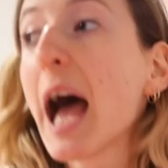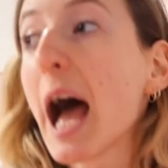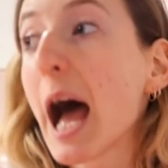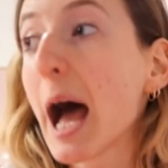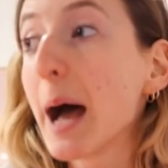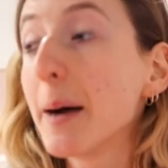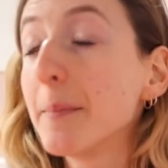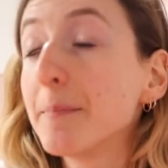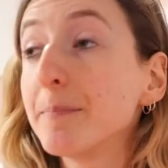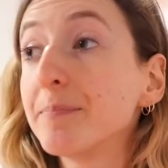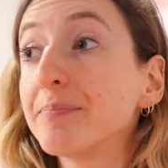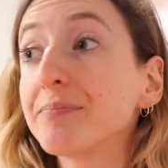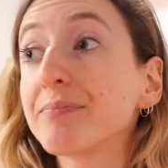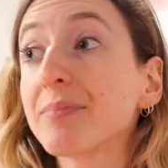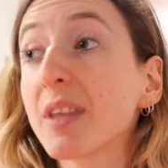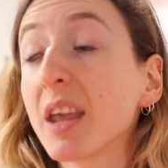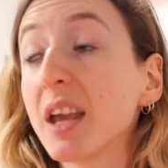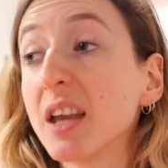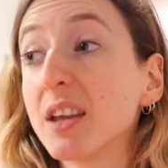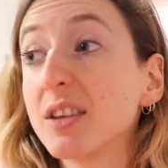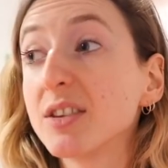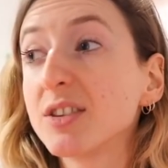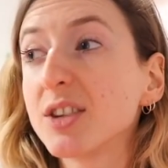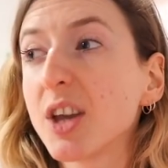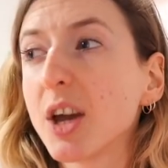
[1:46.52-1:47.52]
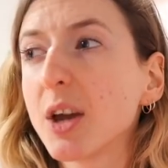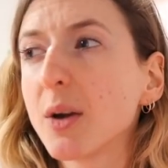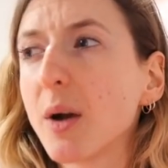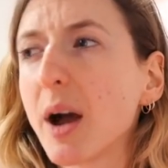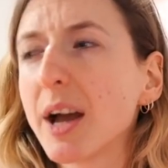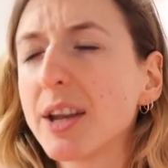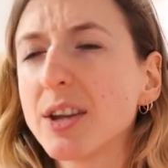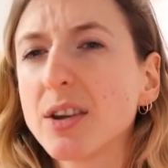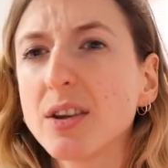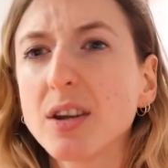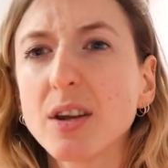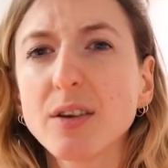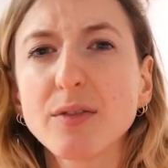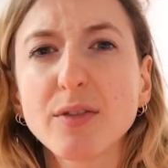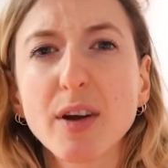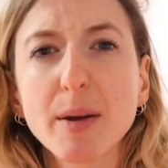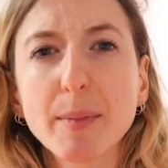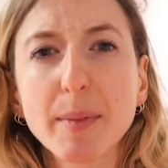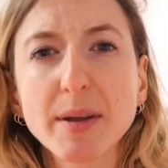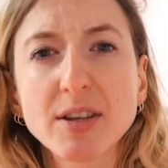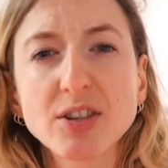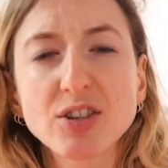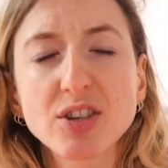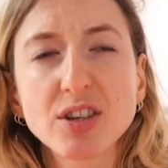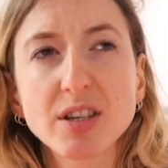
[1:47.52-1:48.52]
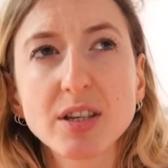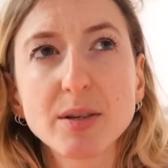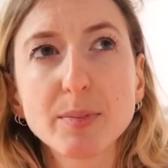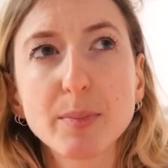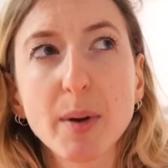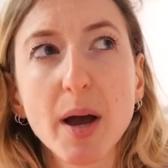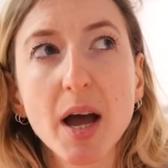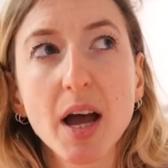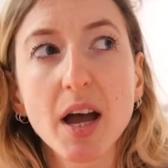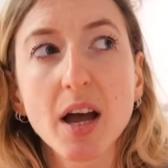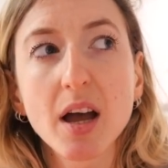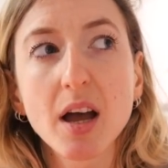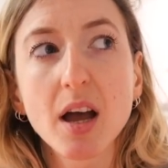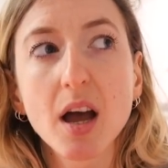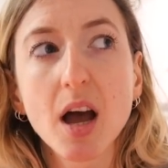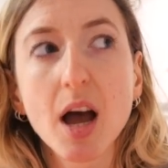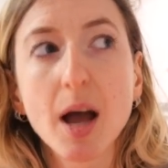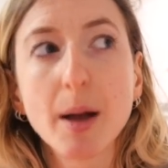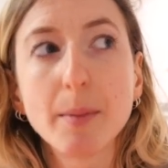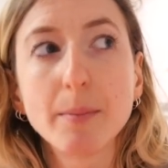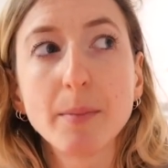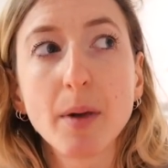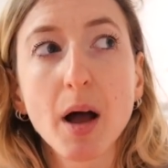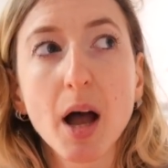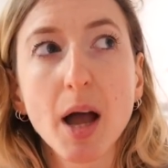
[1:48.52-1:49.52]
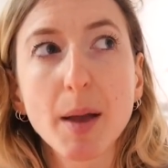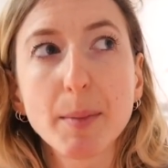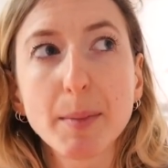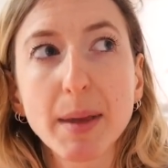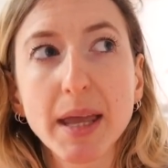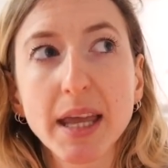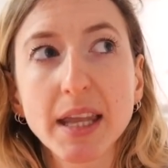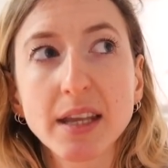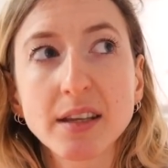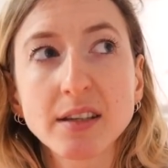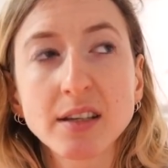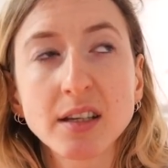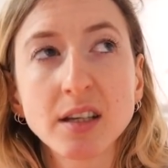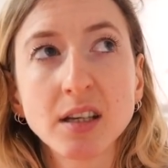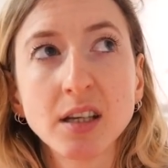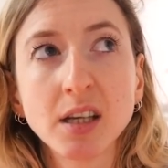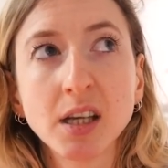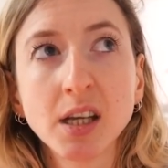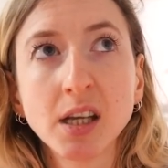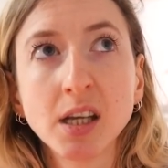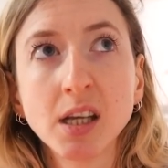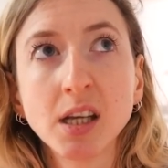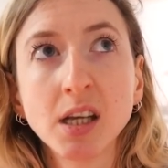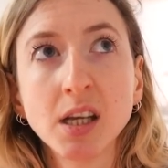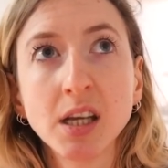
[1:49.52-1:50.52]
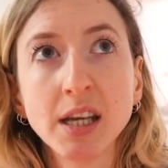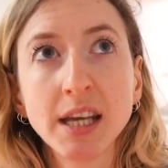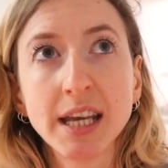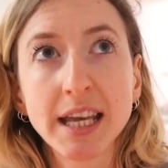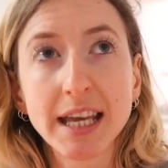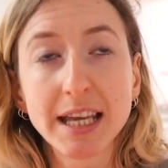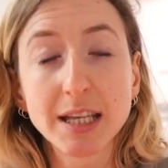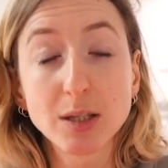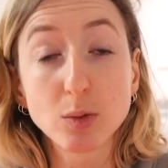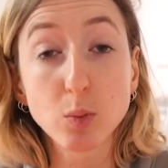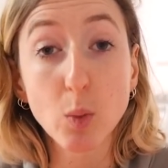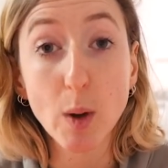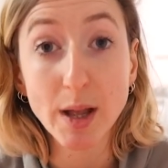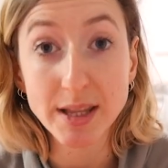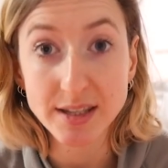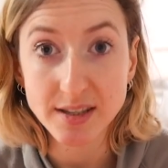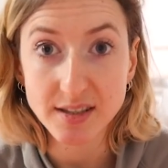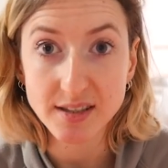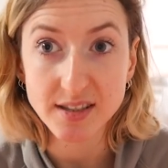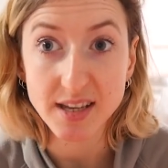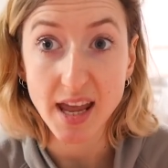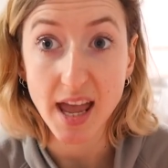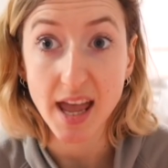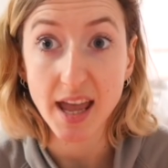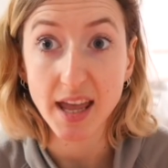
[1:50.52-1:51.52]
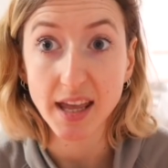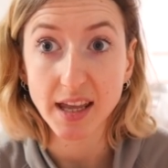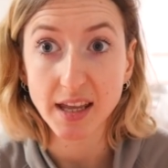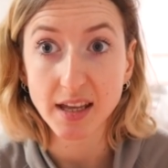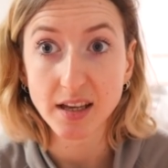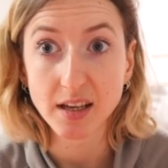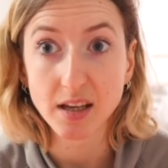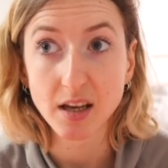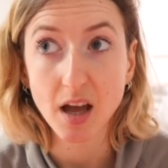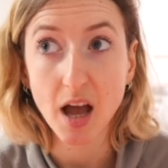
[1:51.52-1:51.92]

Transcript: Um, so I don't know if I mentioned, but um, I'm in, it's Wednesday.